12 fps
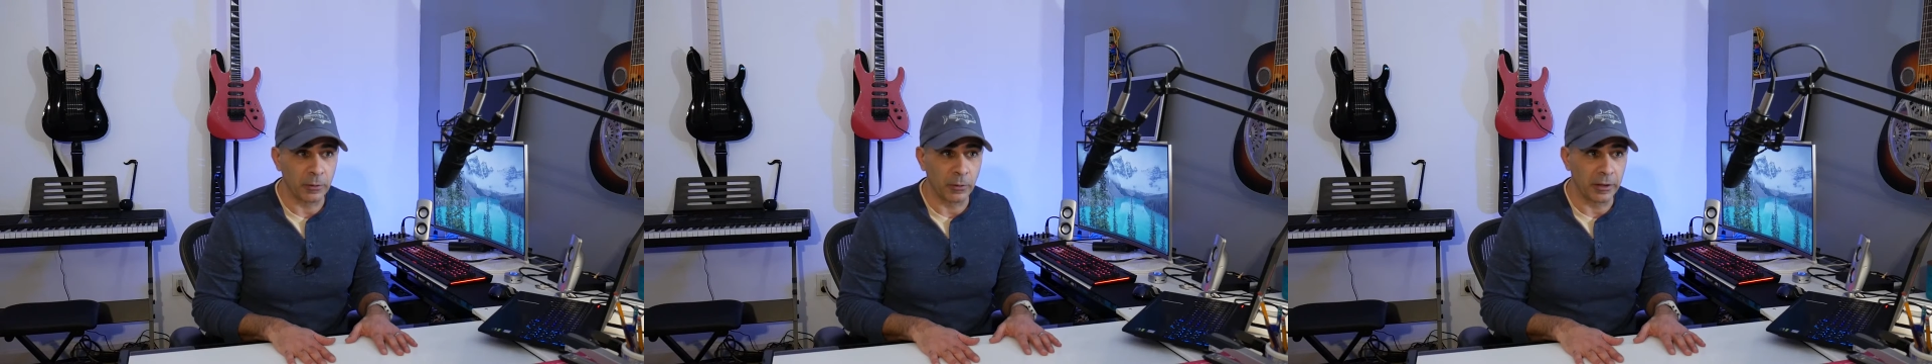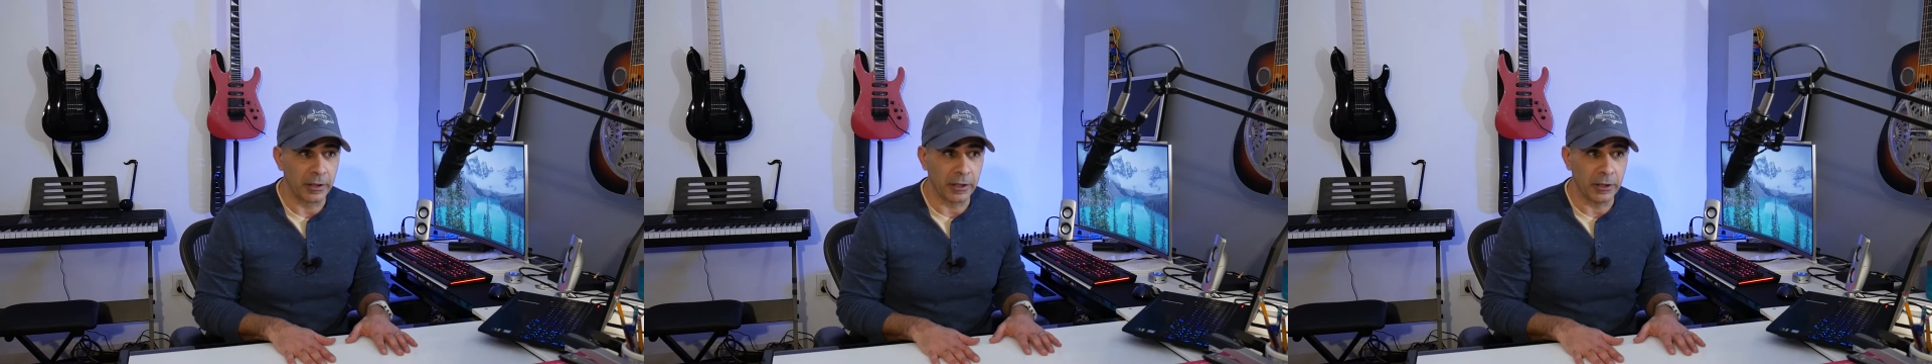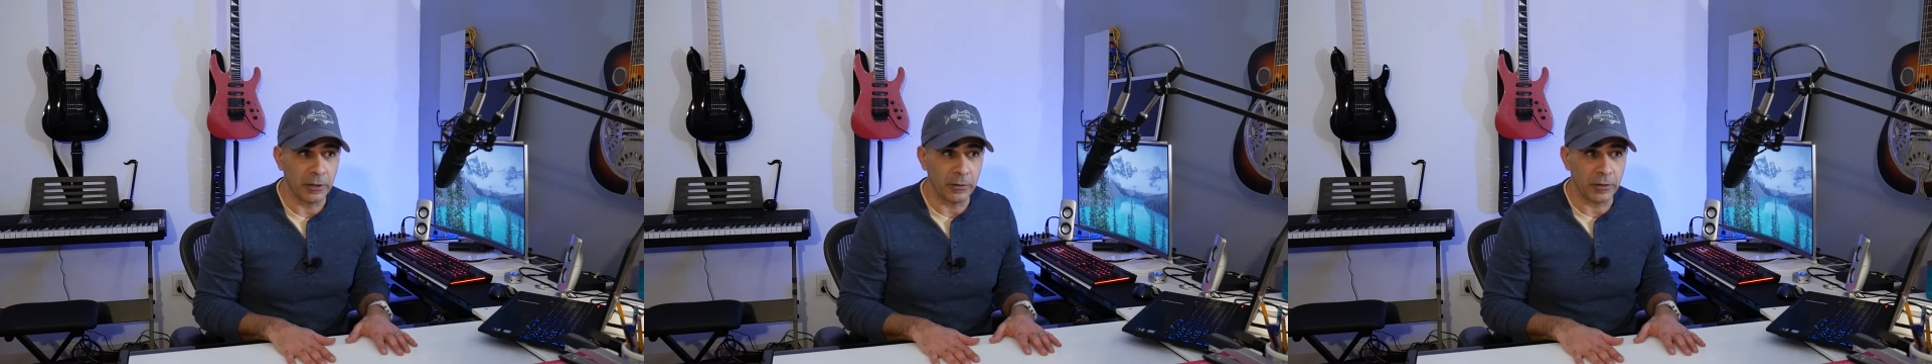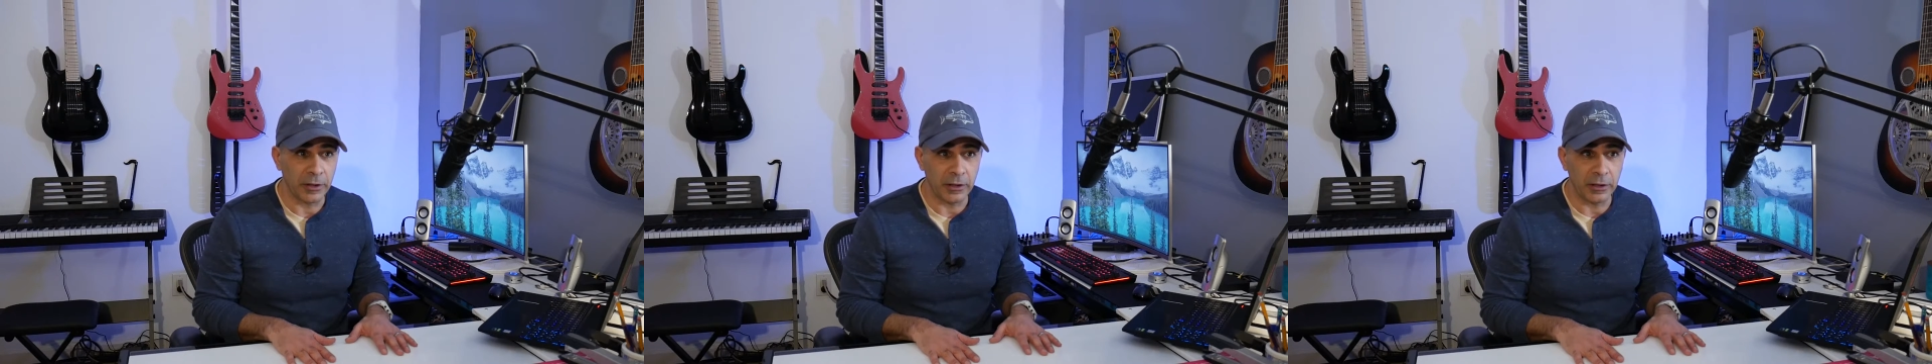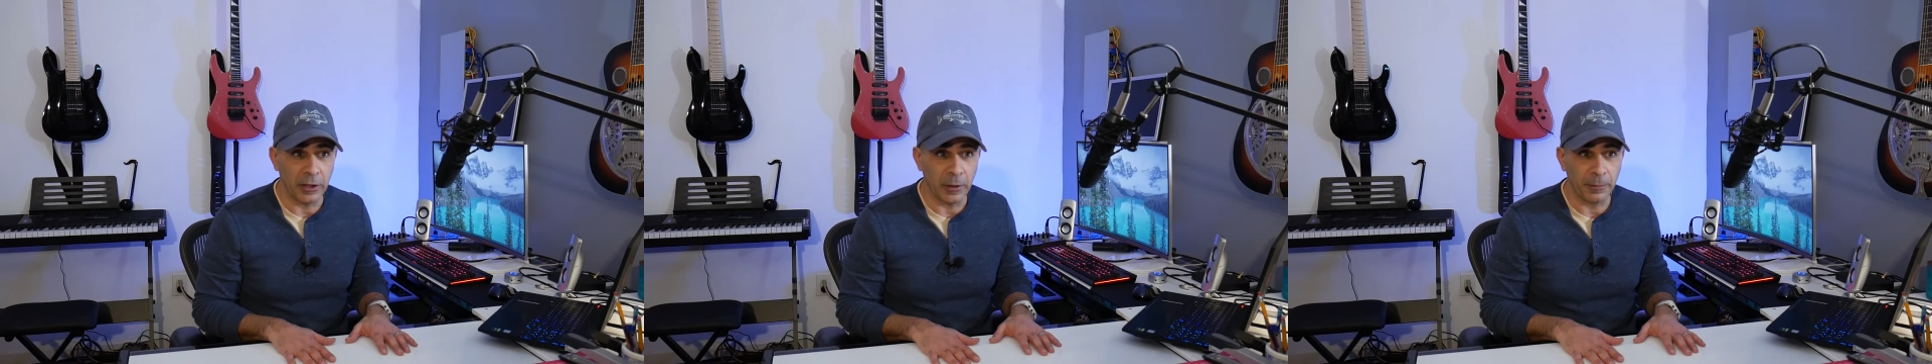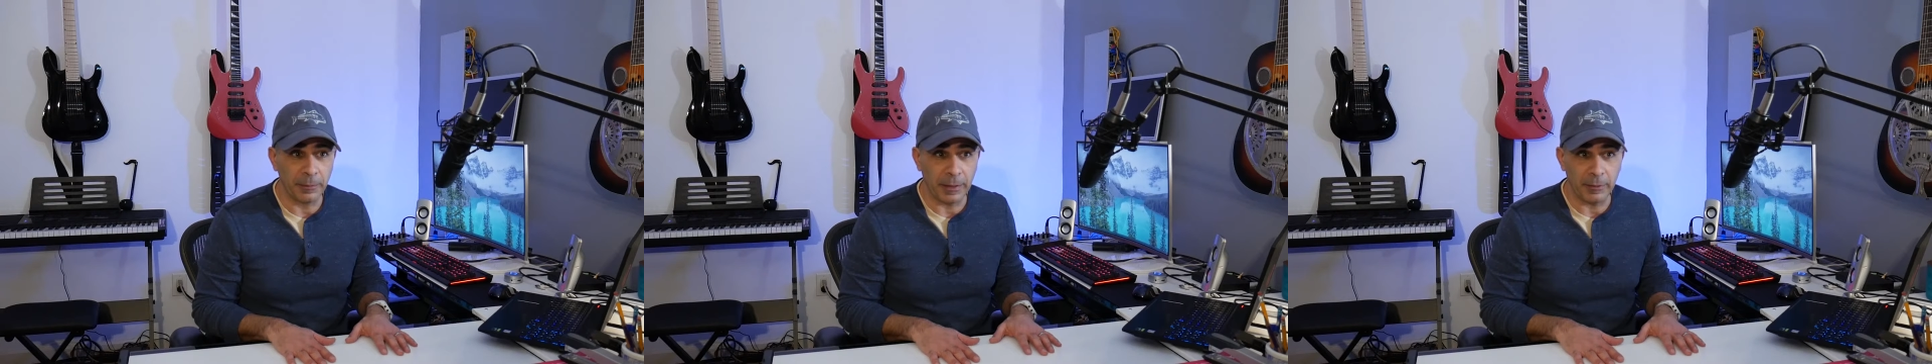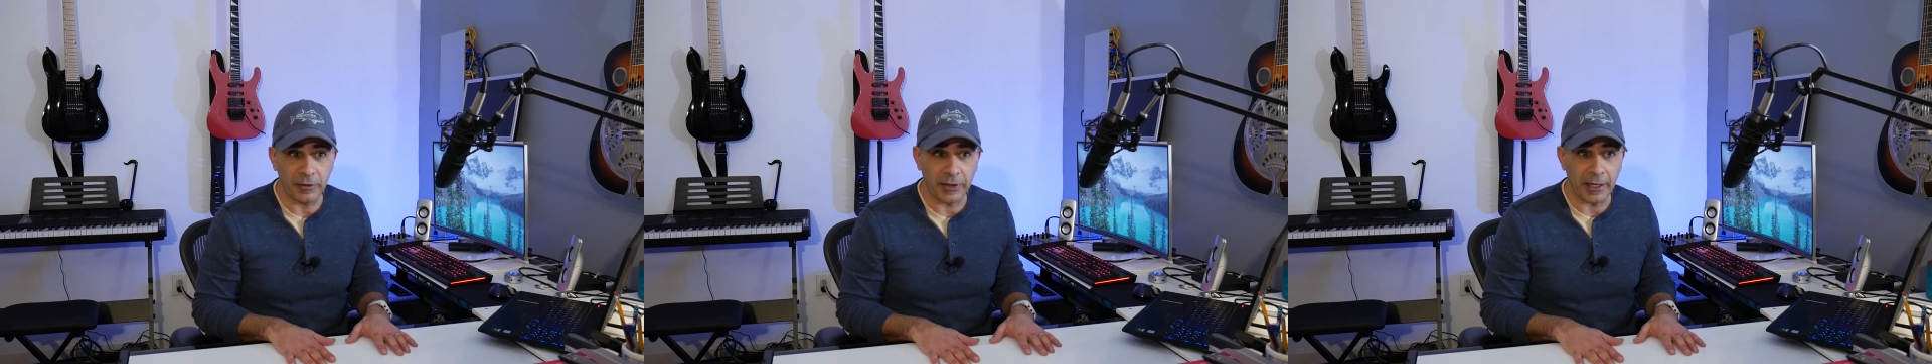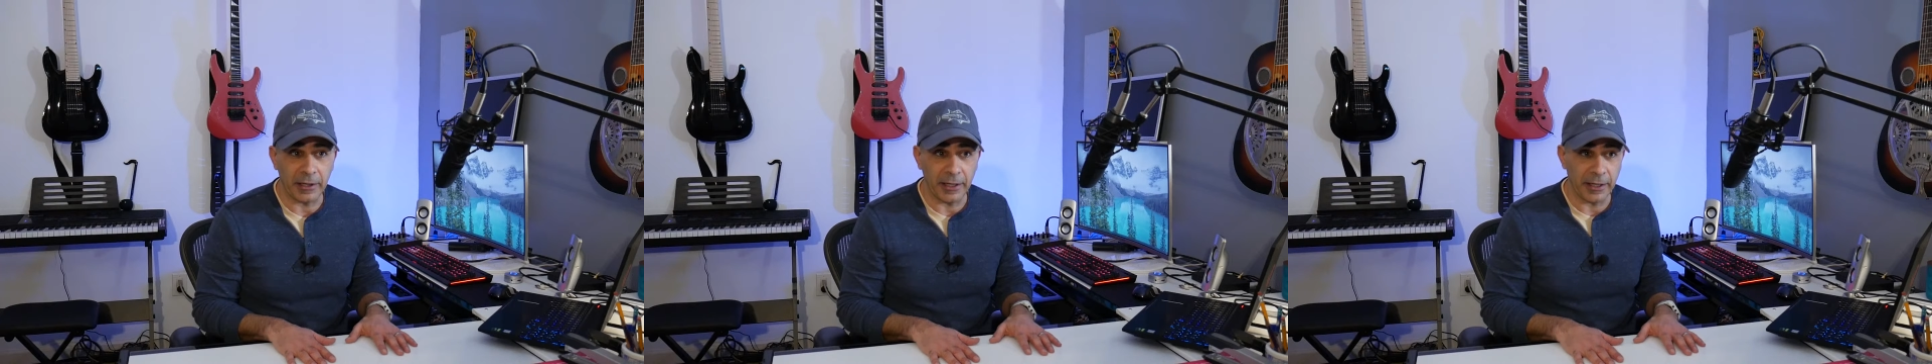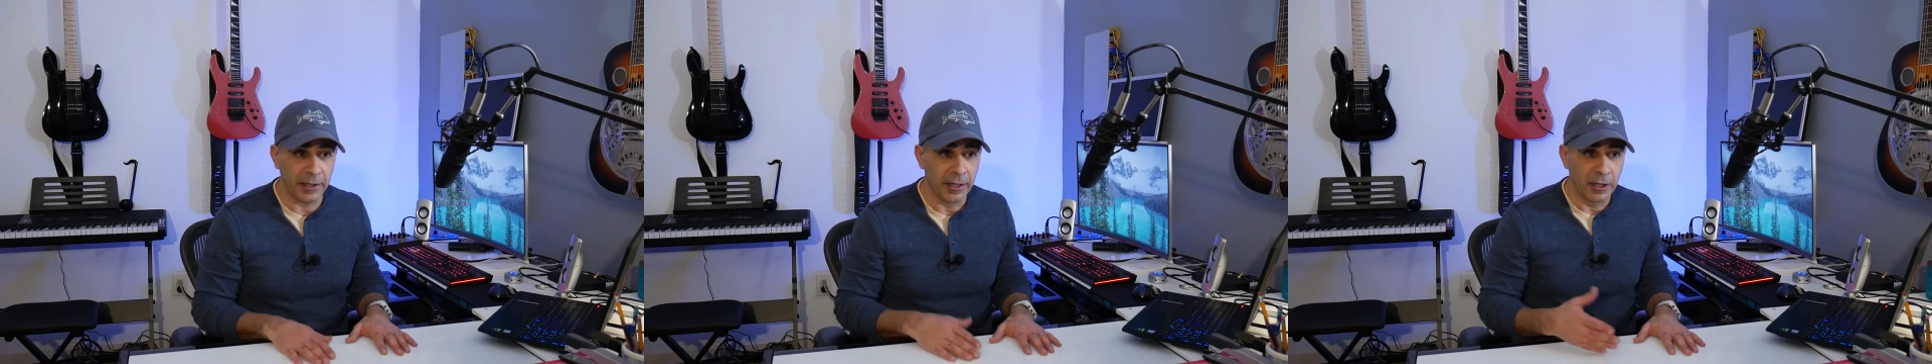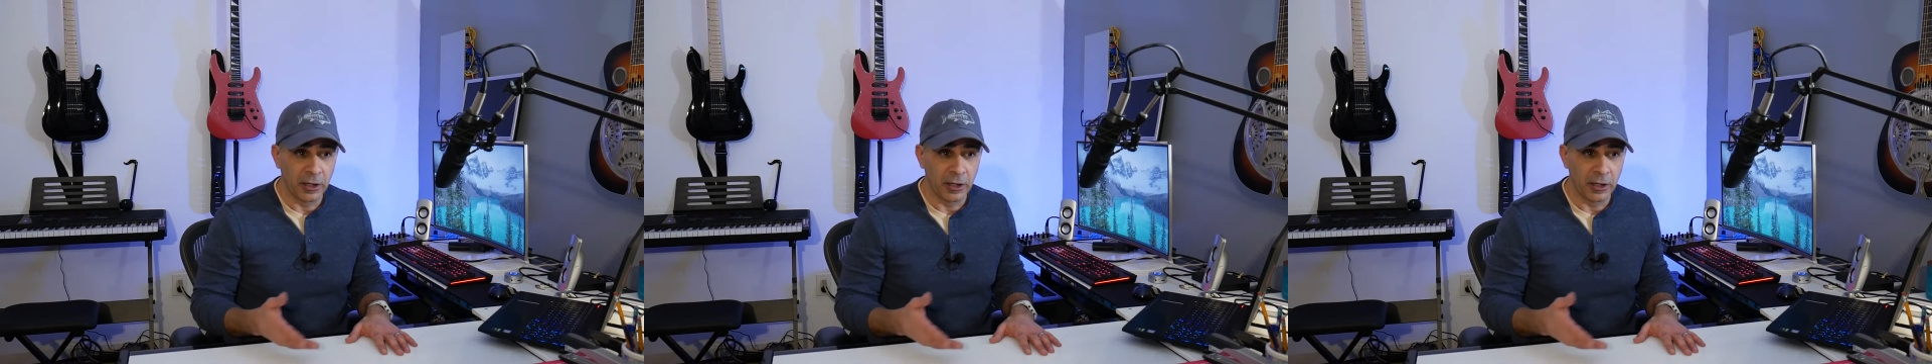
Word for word: or you're going to use it you know maybe Saturday